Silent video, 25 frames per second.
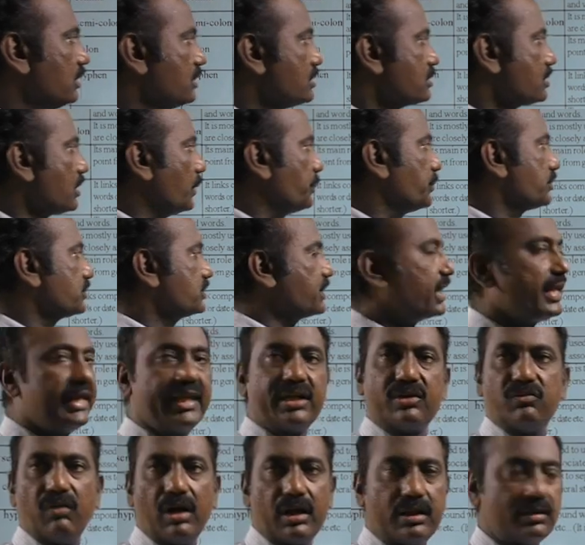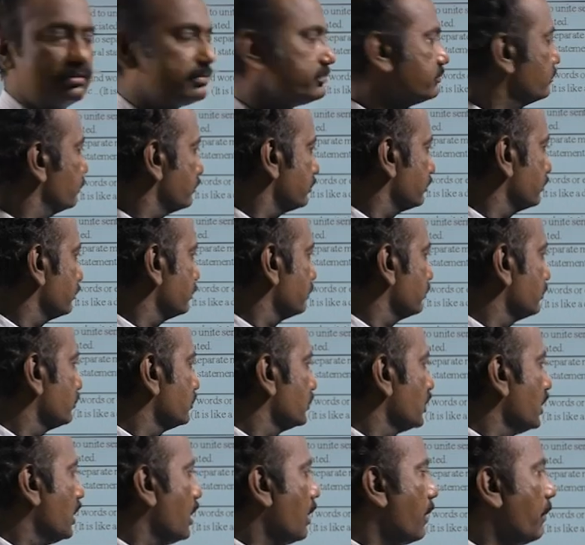Suppose 3 in 1,
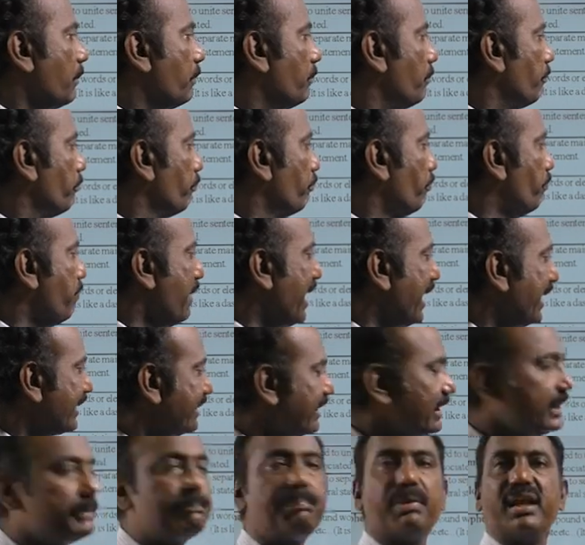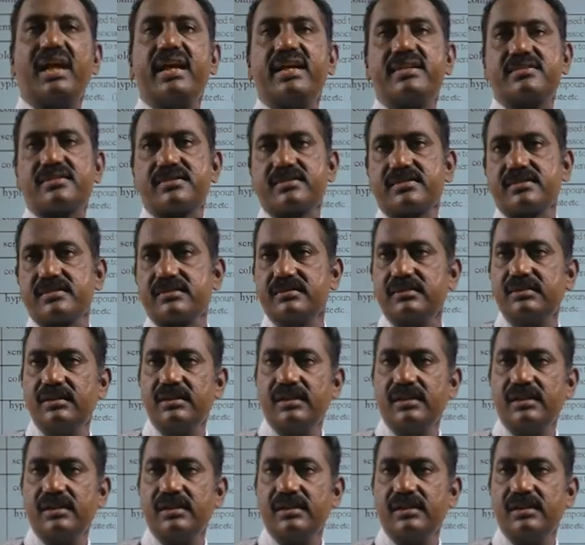bathing place.